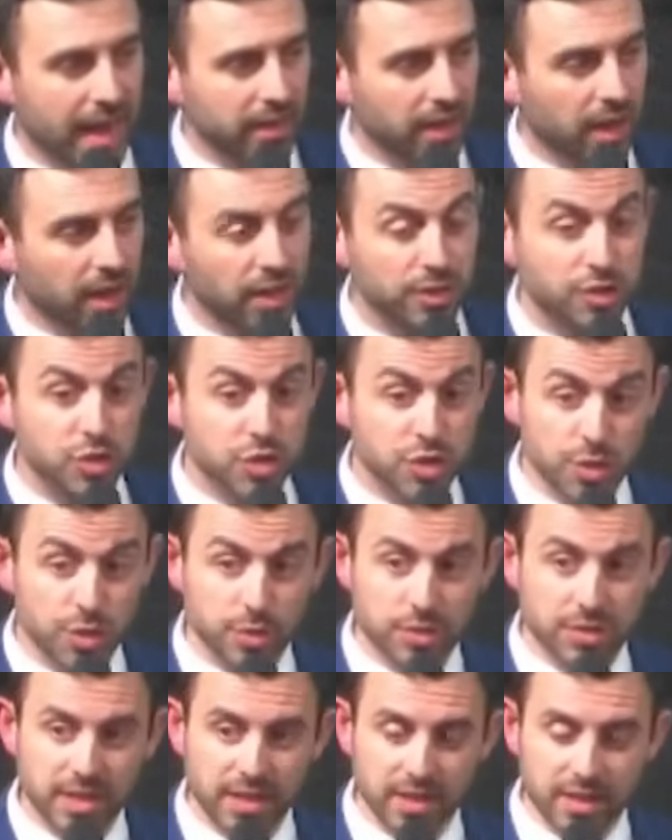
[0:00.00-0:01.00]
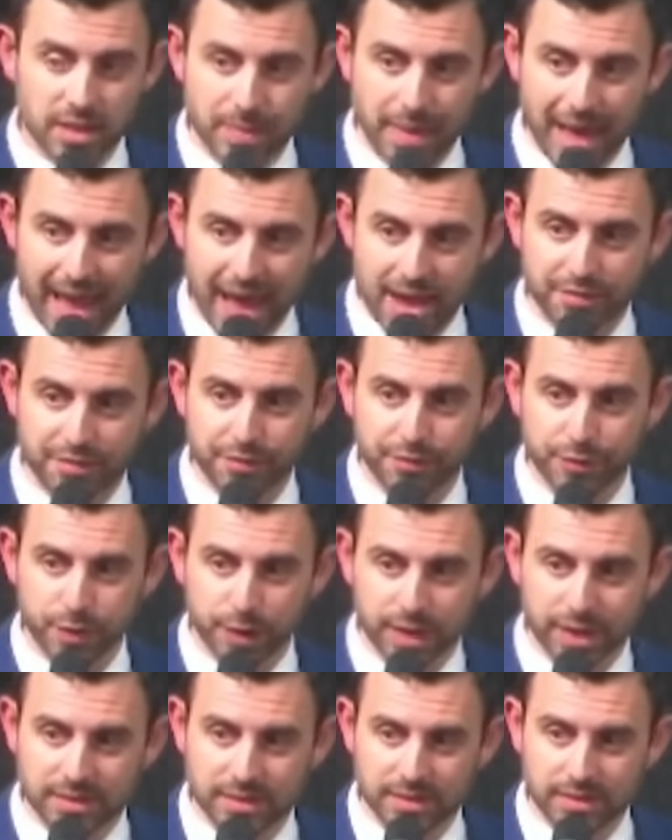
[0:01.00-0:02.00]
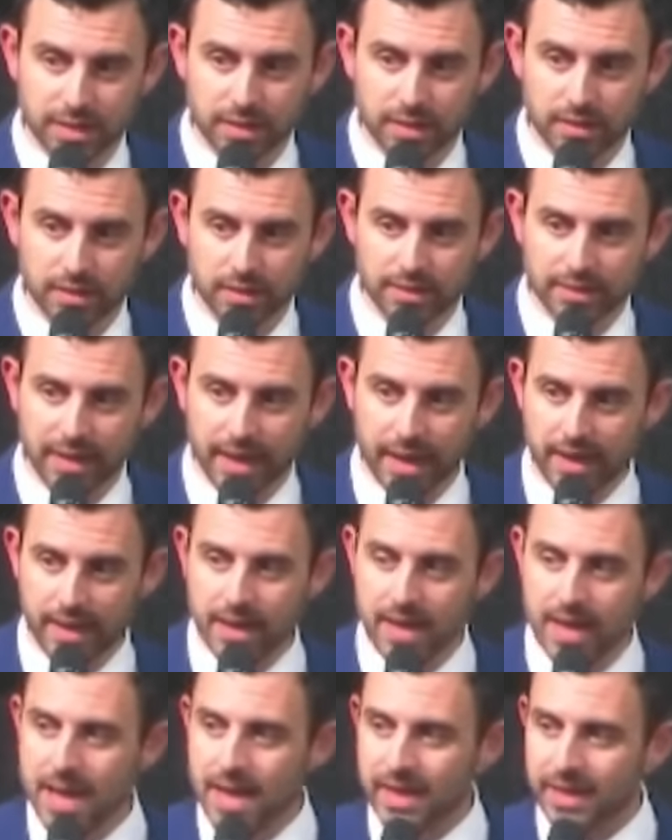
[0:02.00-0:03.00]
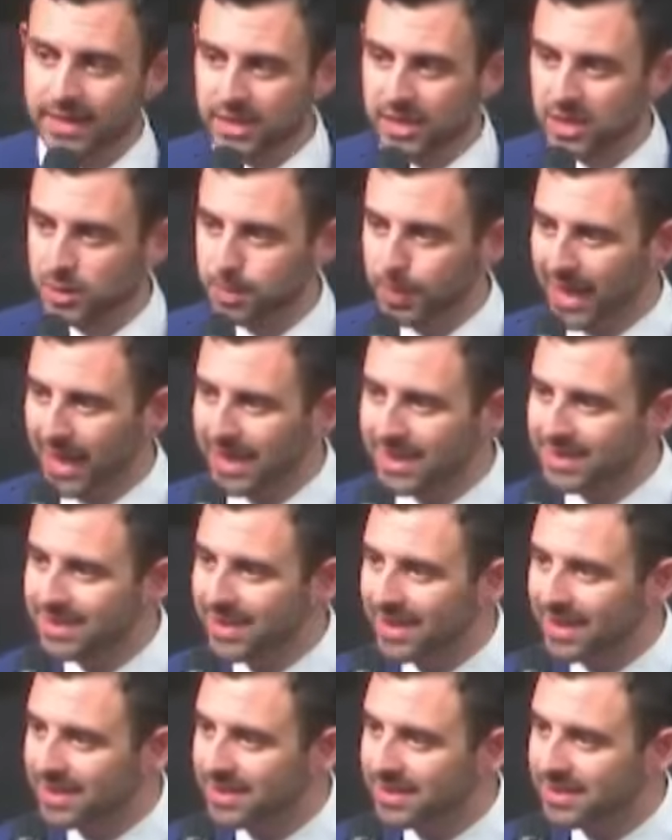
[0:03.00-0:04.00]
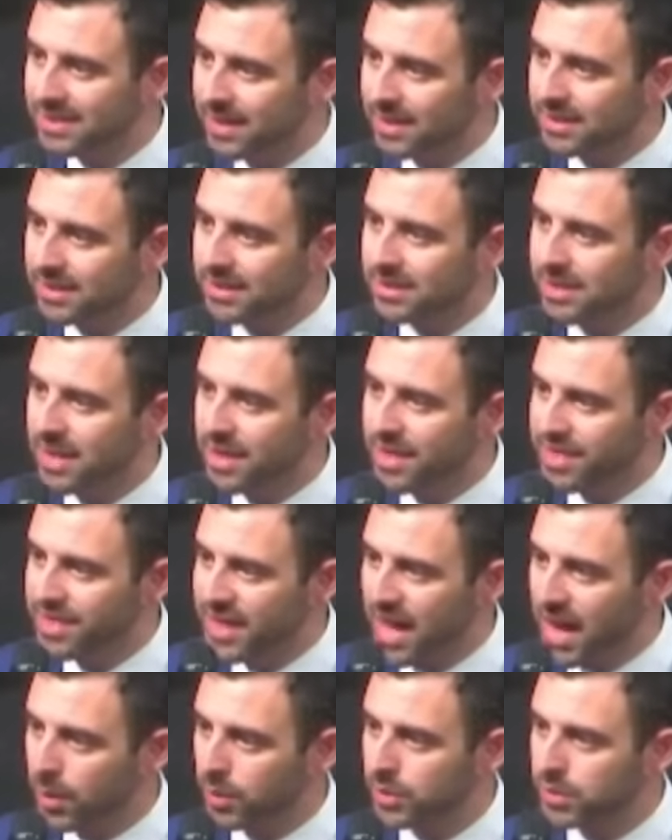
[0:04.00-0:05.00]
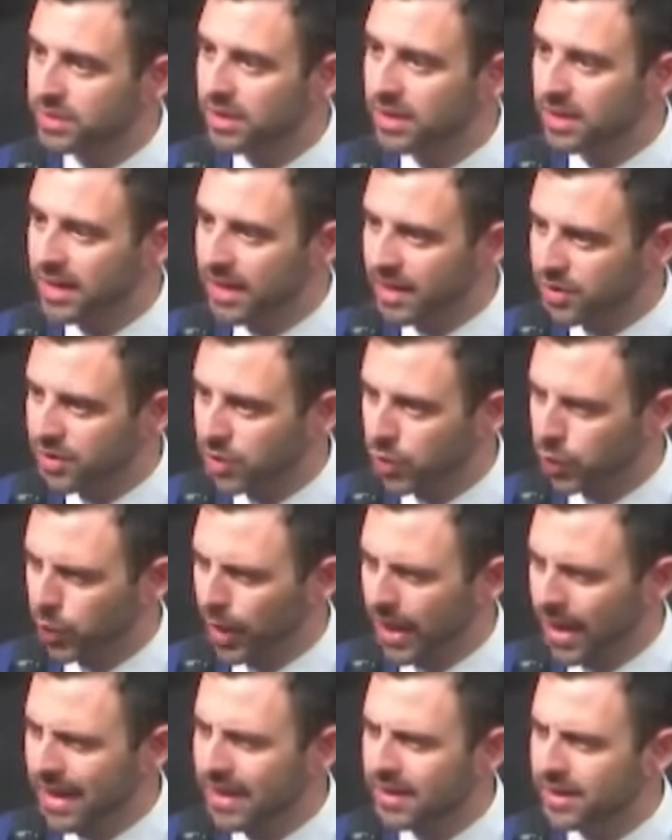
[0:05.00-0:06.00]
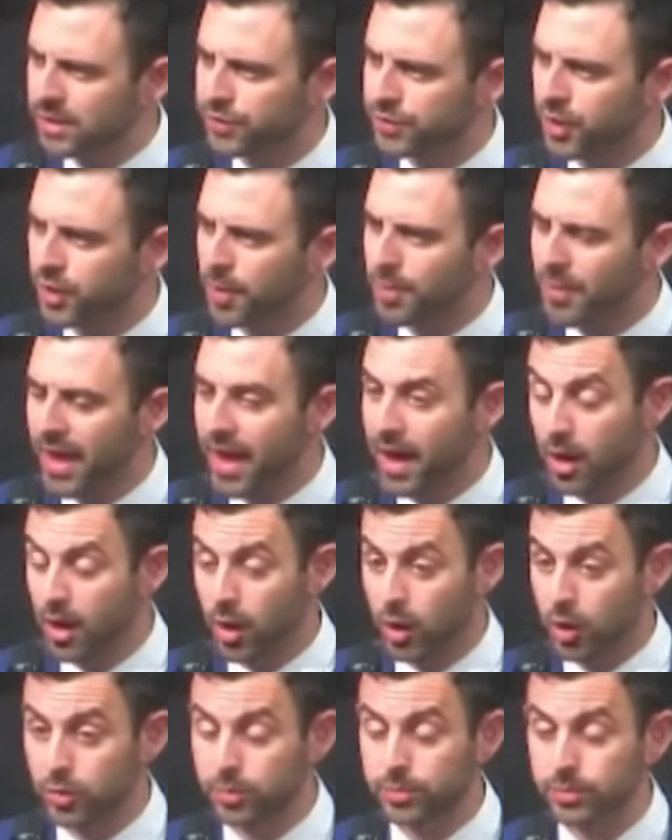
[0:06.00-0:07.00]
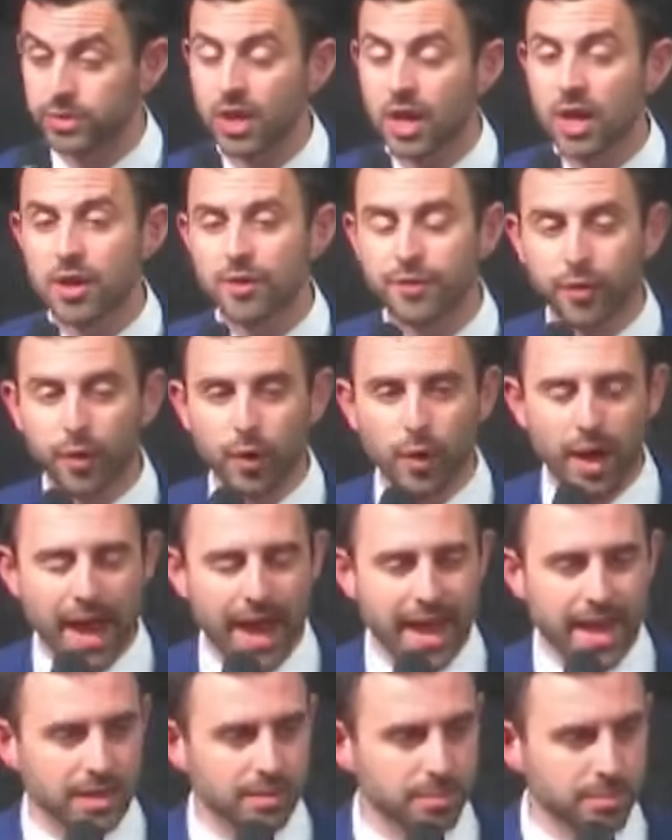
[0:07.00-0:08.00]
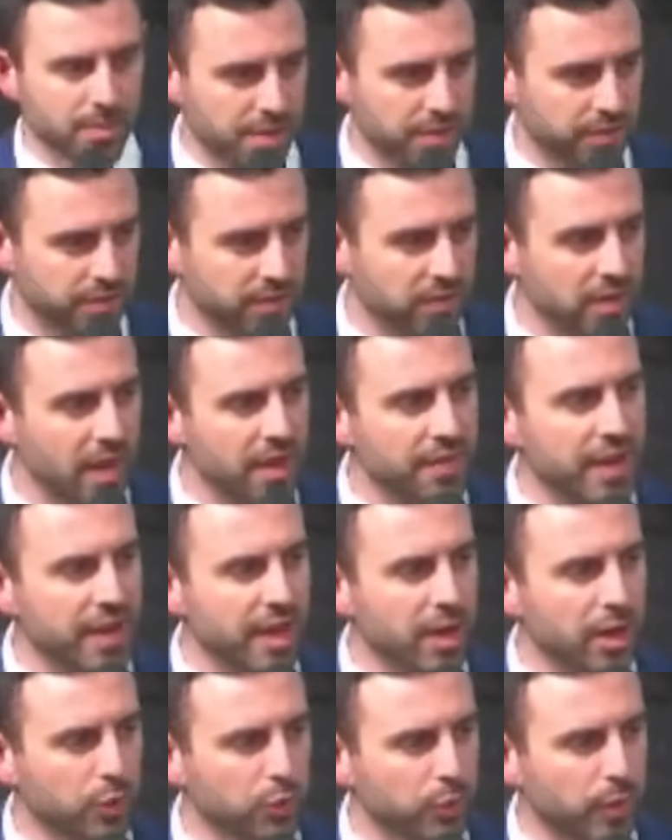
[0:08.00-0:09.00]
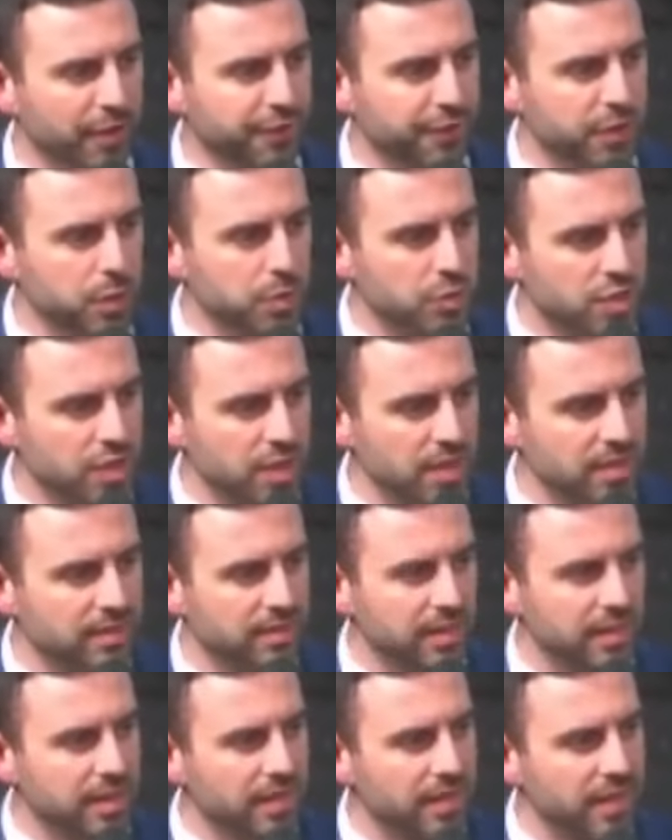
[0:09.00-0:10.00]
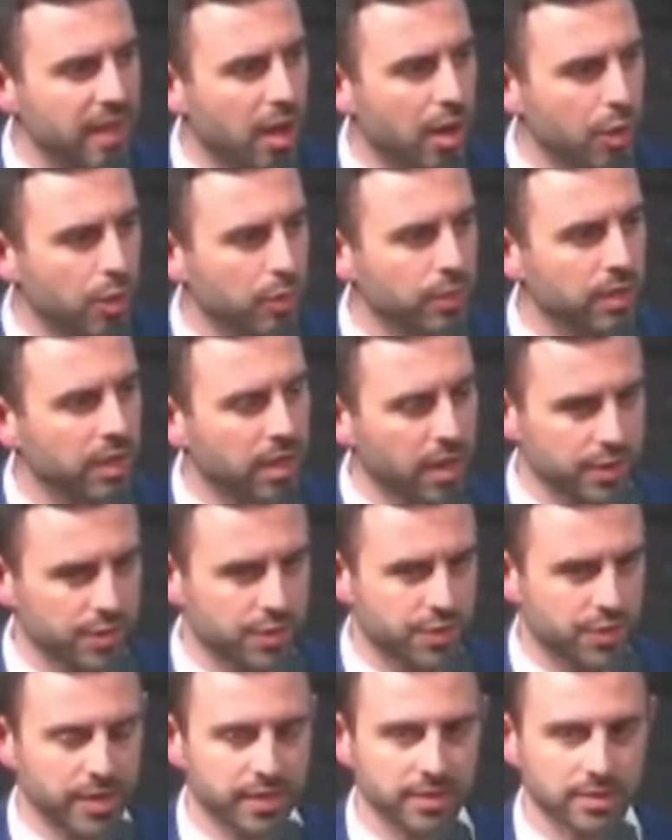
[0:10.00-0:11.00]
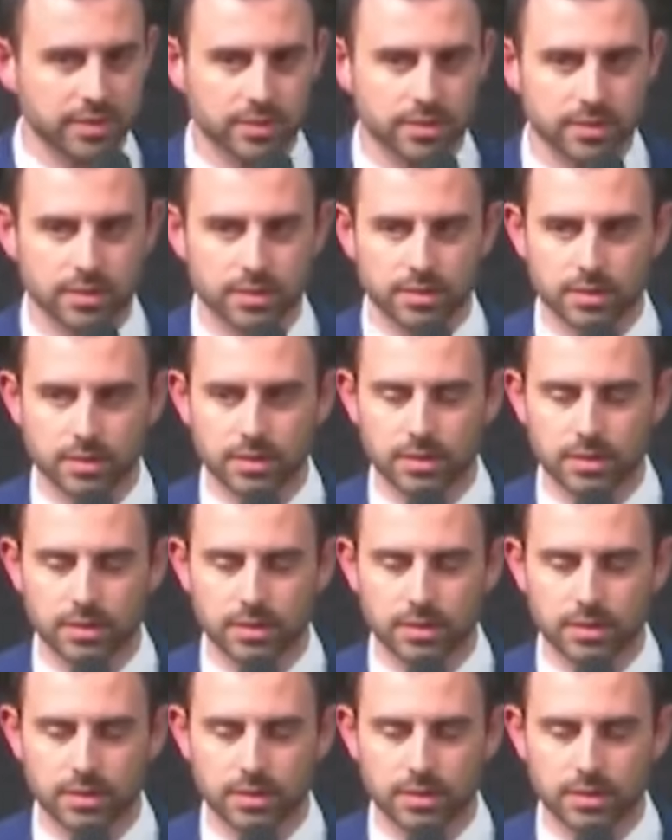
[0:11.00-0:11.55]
at us, shooting them every single day, displacing 60,000 Israelis from their homes for eight months. They are refugees in their own countries,